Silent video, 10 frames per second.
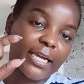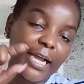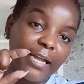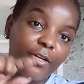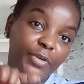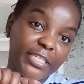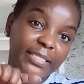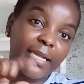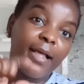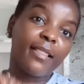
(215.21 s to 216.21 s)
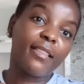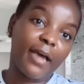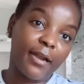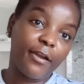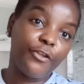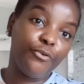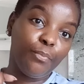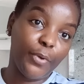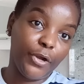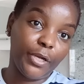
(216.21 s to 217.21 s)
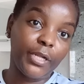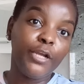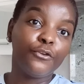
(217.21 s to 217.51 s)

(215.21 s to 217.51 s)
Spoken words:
calories than you burn.